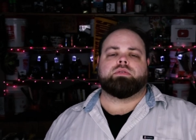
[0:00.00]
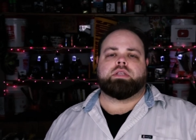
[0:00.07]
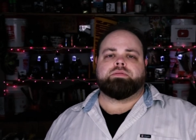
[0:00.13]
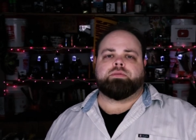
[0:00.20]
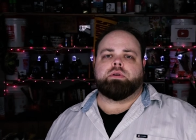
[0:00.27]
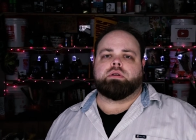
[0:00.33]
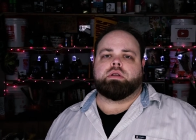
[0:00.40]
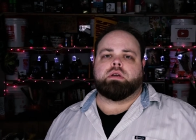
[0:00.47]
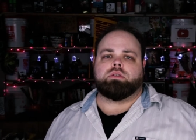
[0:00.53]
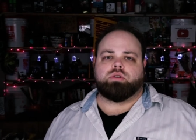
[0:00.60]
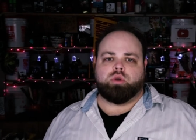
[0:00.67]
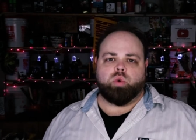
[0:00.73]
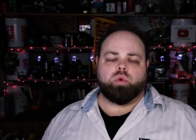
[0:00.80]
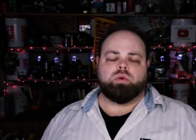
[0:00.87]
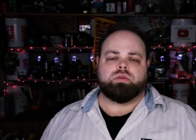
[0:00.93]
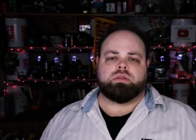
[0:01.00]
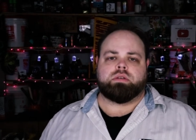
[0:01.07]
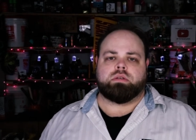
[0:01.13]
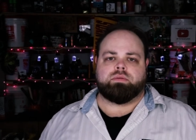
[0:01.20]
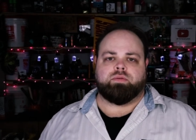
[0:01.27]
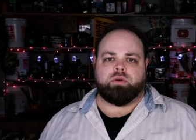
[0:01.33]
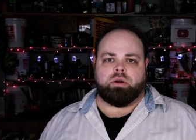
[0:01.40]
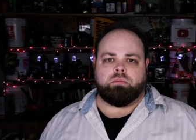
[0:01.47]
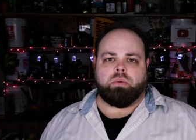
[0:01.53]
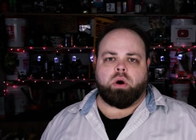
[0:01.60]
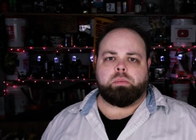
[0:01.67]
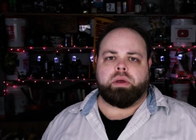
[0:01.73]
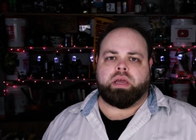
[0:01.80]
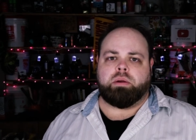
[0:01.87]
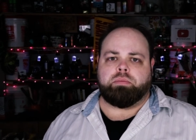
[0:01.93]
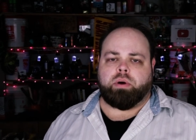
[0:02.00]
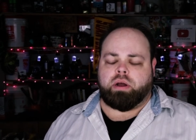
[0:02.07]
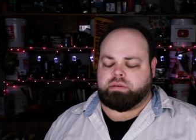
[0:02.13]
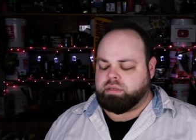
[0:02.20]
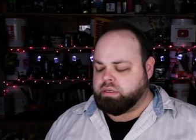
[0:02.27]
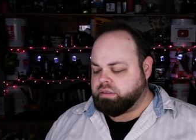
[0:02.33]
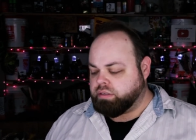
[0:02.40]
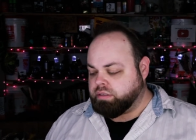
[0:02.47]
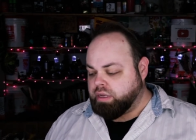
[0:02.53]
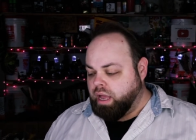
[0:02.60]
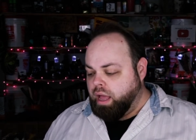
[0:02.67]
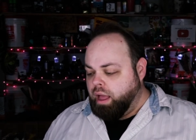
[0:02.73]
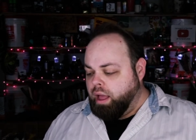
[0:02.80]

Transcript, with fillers: different tools for your mark making processes.